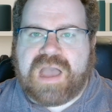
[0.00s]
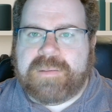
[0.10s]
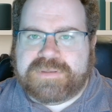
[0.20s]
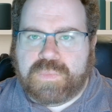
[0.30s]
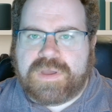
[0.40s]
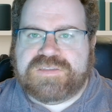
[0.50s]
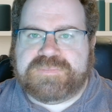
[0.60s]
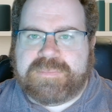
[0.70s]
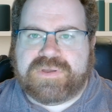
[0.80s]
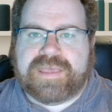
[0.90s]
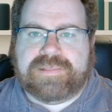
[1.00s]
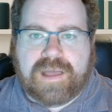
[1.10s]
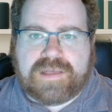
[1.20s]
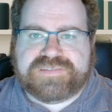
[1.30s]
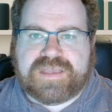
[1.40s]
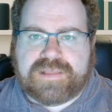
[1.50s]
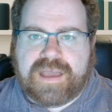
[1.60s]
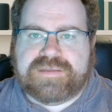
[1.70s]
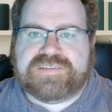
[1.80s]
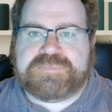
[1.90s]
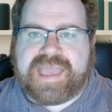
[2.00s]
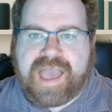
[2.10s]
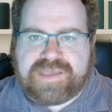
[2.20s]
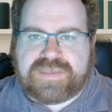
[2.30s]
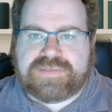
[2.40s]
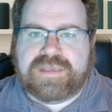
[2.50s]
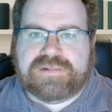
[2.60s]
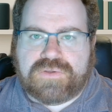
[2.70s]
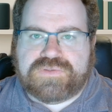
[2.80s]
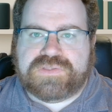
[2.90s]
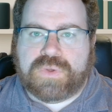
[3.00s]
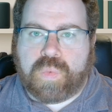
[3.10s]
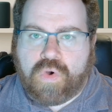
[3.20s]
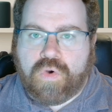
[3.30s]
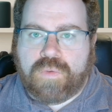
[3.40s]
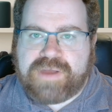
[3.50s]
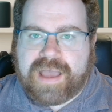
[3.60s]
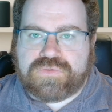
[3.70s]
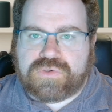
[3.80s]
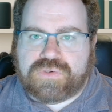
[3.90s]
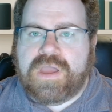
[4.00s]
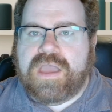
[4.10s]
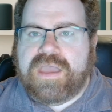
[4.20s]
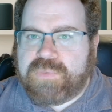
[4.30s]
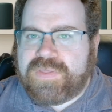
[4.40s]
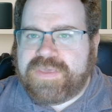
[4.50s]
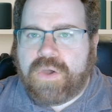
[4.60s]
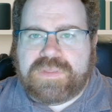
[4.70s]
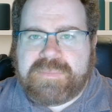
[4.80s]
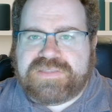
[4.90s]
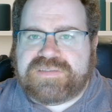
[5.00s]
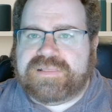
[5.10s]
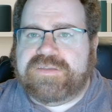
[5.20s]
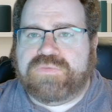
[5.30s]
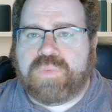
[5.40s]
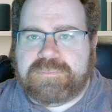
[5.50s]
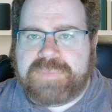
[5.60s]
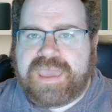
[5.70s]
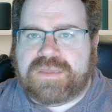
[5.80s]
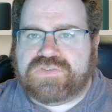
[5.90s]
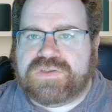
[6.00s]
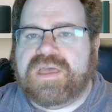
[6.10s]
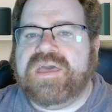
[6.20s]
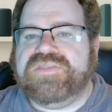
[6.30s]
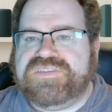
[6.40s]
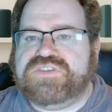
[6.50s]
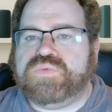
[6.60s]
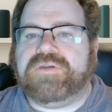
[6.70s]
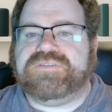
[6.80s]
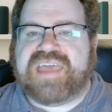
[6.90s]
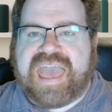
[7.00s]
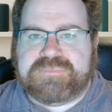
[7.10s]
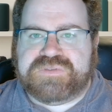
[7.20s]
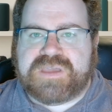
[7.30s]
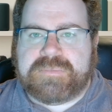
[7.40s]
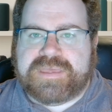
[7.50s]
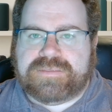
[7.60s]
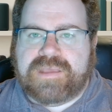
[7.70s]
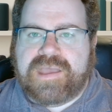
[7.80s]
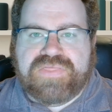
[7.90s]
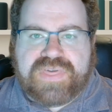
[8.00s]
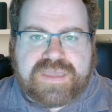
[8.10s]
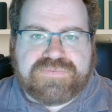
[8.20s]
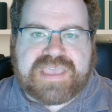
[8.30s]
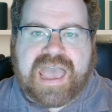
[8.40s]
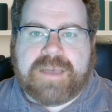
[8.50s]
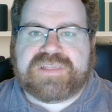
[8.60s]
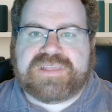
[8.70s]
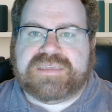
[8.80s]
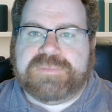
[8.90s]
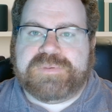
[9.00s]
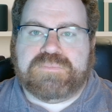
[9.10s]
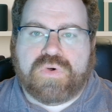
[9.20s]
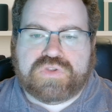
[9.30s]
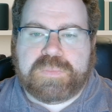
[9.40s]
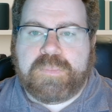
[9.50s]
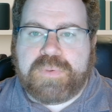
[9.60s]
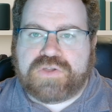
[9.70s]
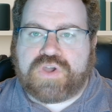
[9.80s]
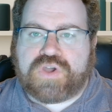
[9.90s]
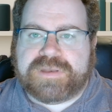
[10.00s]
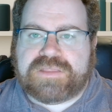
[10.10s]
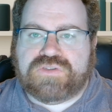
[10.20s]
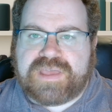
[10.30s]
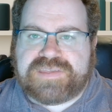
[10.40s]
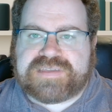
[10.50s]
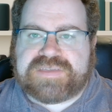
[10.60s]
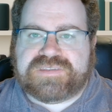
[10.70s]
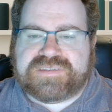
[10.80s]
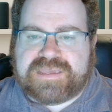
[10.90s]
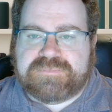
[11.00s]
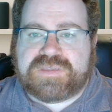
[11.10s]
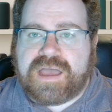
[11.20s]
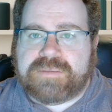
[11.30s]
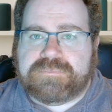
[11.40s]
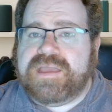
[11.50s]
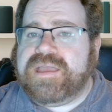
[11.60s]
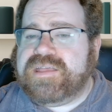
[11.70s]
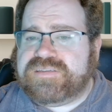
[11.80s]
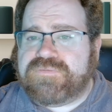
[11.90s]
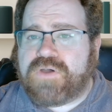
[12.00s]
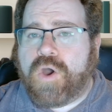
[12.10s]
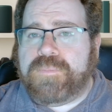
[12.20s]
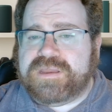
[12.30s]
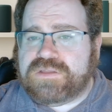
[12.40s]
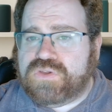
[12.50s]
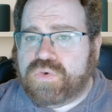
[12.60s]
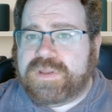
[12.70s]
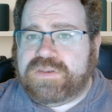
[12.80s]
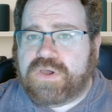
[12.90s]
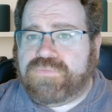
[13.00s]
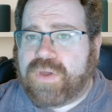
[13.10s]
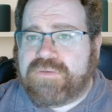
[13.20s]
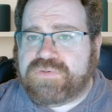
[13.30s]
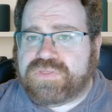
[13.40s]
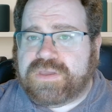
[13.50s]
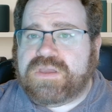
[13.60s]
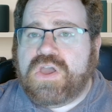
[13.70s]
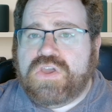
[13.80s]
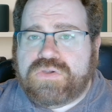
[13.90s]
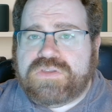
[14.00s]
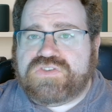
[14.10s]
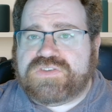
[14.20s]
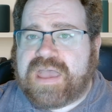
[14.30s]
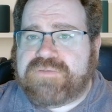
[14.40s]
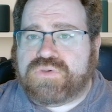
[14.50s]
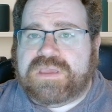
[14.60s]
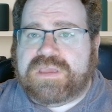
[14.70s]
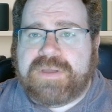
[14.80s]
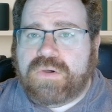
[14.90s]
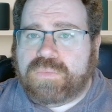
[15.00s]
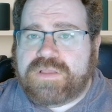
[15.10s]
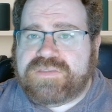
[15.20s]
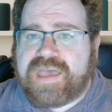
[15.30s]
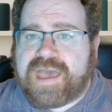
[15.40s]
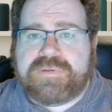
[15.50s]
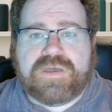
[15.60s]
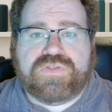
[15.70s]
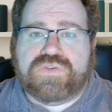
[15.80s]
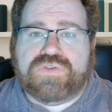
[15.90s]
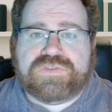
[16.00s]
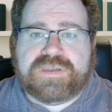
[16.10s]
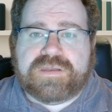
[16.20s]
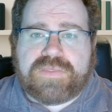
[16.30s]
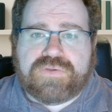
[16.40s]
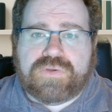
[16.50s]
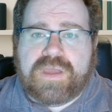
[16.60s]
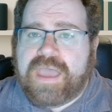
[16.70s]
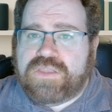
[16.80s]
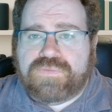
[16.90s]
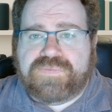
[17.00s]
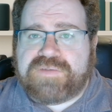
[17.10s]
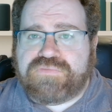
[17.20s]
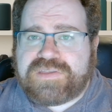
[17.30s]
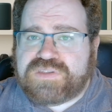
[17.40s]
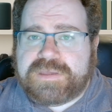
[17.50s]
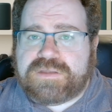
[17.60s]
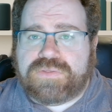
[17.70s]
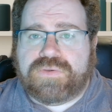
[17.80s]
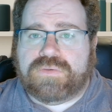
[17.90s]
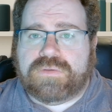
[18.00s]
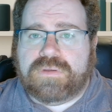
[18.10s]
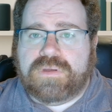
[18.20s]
common ways people get lost online is by accidentally closing their whole browser when they only meant to leave one page. This is where tabs come in. Think of tabs like keeping multiple books open on your desk at the same time. Instead of opening a new window for everything, you can just have your email in one tab, the news in another, and your favorite recipe in a third.